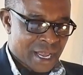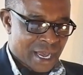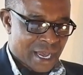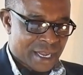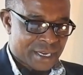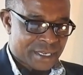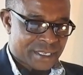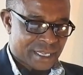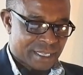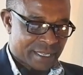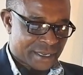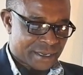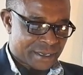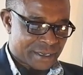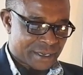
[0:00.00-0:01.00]
and
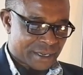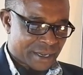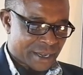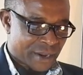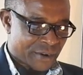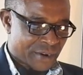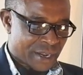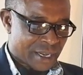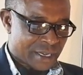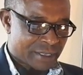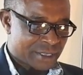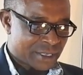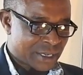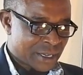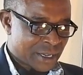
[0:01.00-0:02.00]
certain
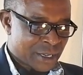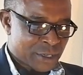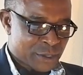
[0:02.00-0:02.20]
areas.